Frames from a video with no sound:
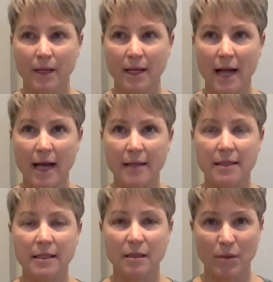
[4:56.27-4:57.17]
it adds
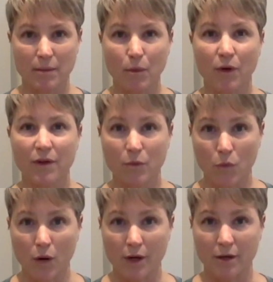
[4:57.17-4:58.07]
a little bit more than
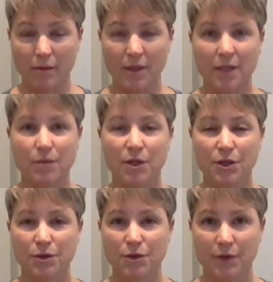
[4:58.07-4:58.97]
water, because when
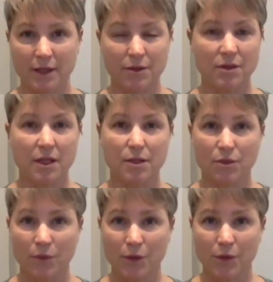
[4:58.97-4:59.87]
you do exercise or
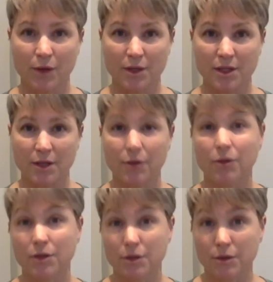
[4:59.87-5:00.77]
when you are sick, you're
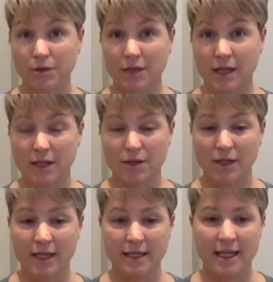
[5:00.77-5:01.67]
going to lose
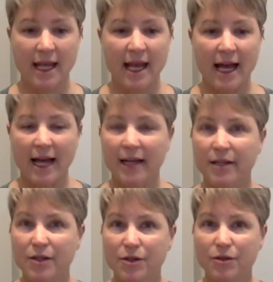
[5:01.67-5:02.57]
electrolytes
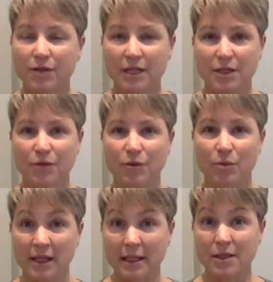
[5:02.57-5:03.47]
and you need to
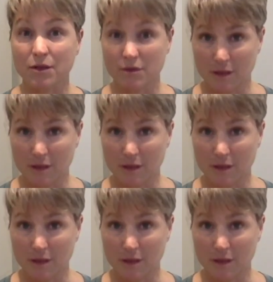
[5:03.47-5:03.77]
replace those